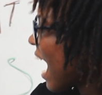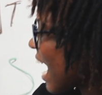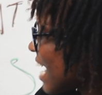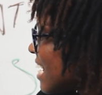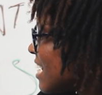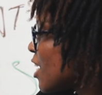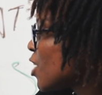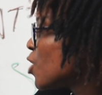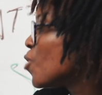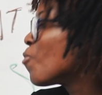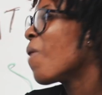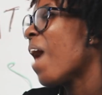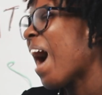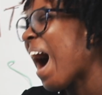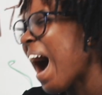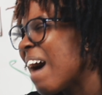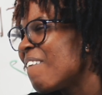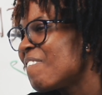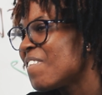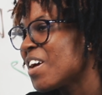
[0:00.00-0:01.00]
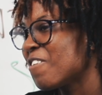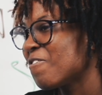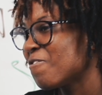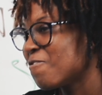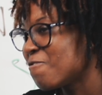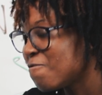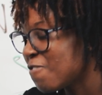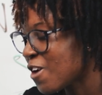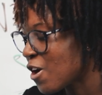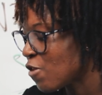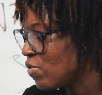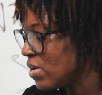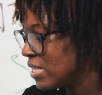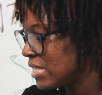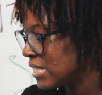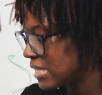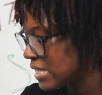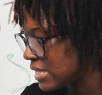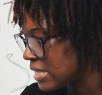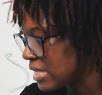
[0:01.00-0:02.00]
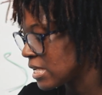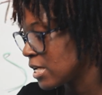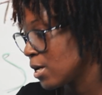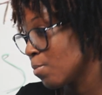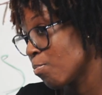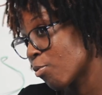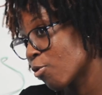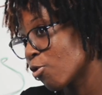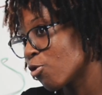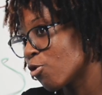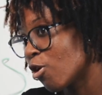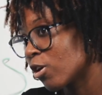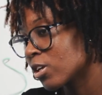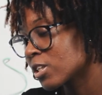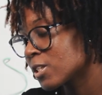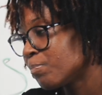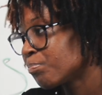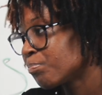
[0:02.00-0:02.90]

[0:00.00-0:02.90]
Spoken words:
and then you have a very sticky product.